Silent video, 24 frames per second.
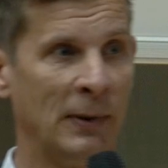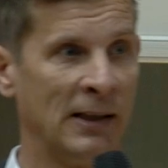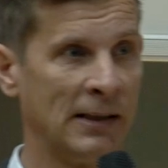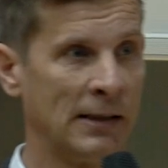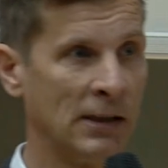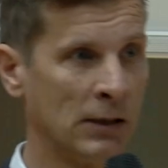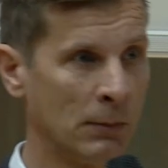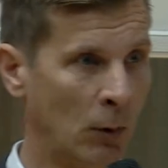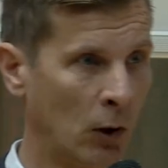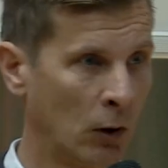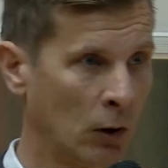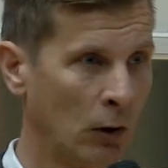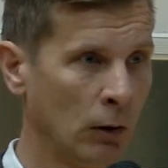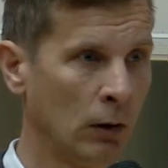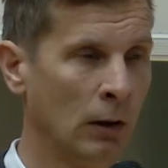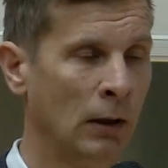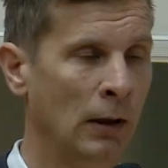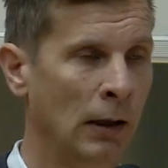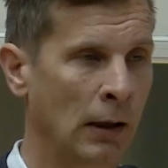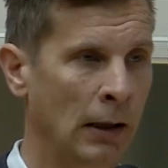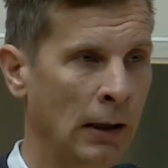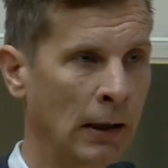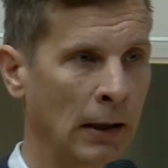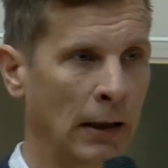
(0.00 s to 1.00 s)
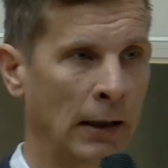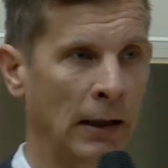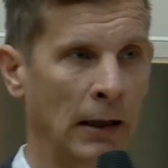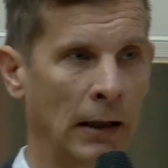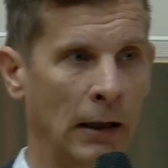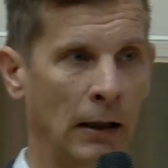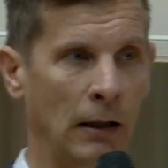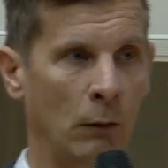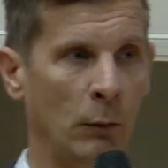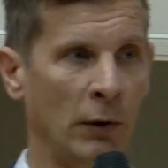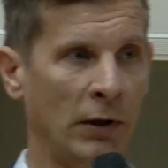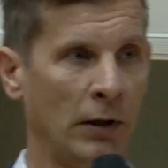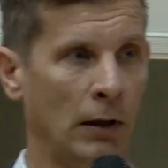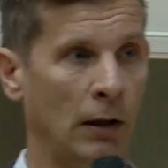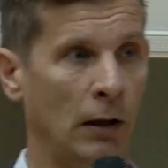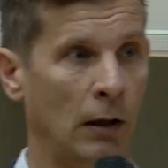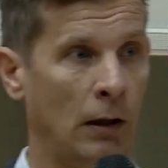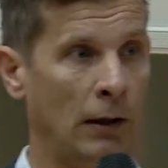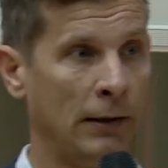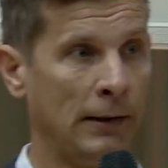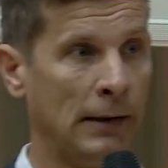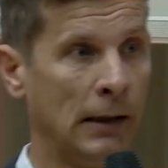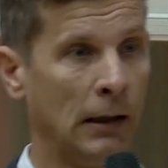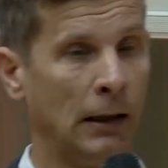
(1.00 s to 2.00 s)
business model with
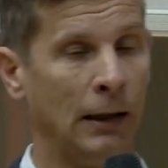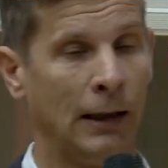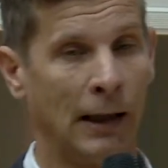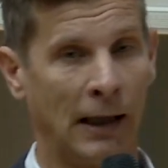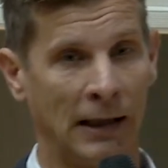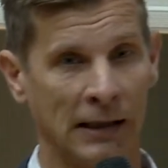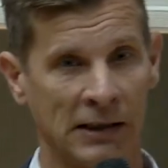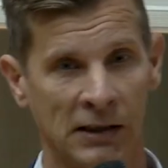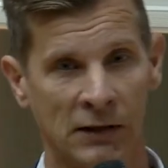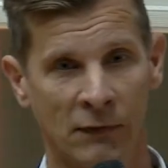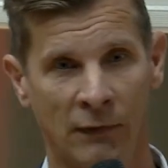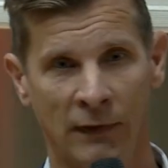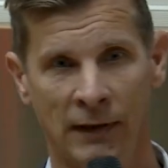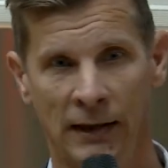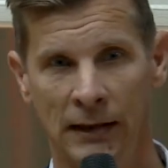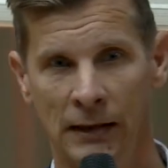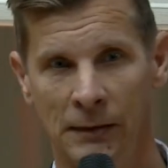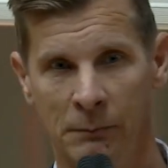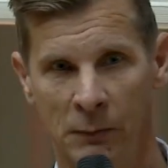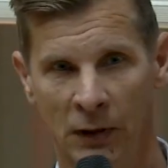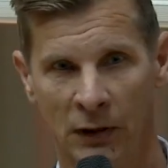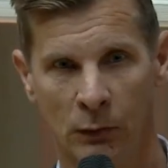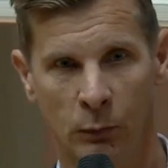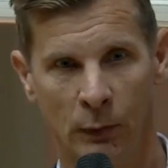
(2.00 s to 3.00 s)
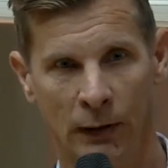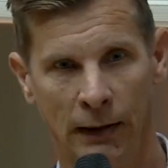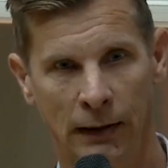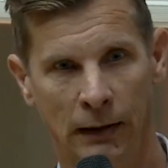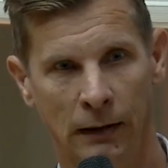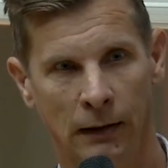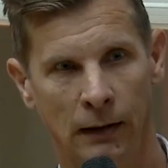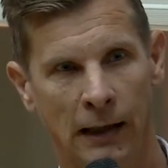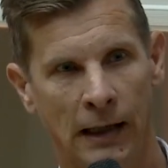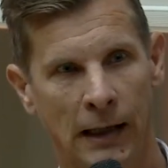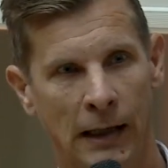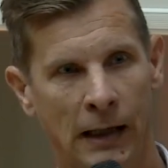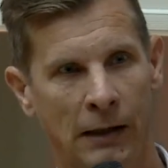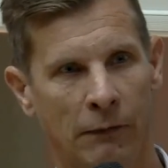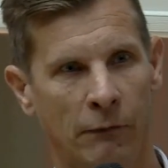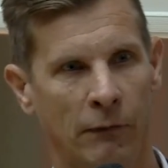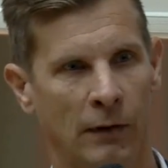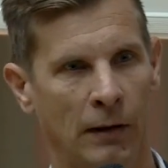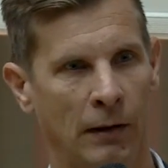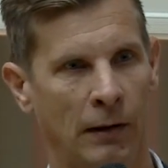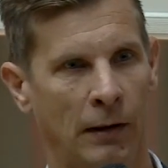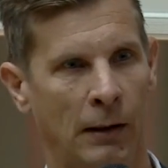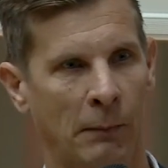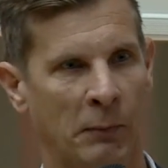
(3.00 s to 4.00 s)
a yearly license fee between
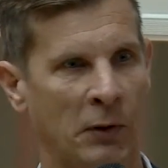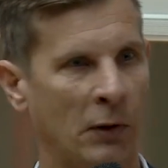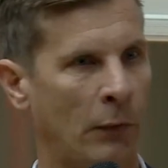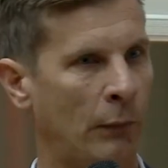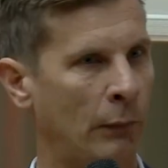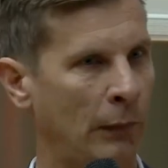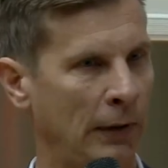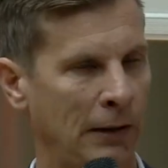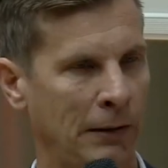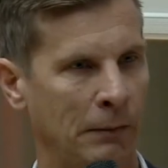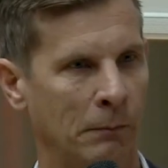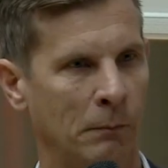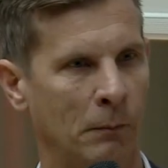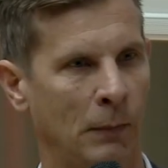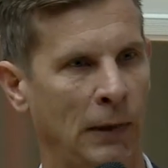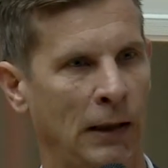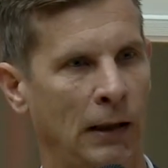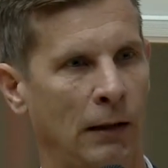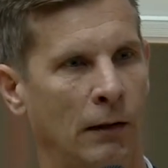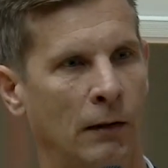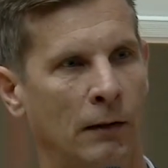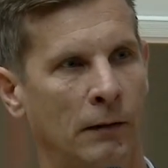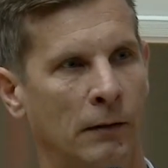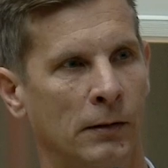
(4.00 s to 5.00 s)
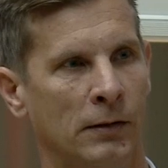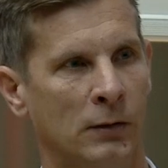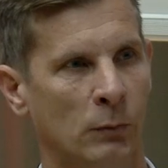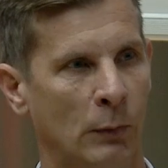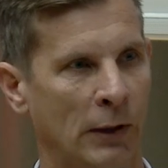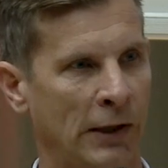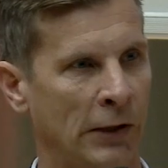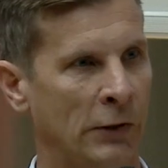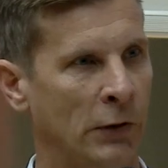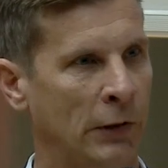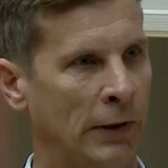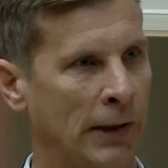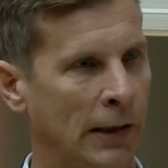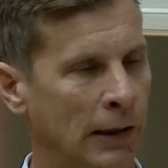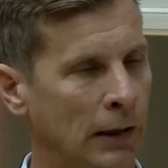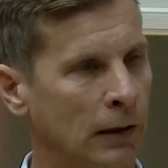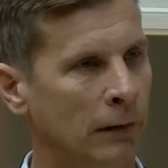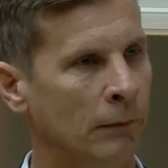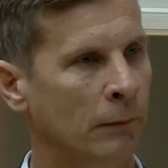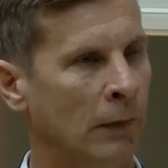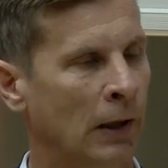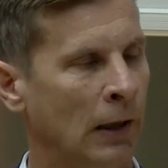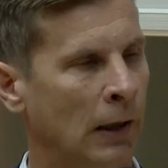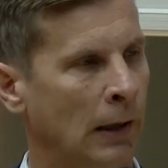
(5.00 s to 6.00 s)
half and up to 3 million Swedish a
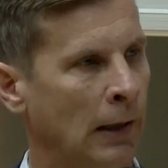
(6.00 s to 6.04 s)
year.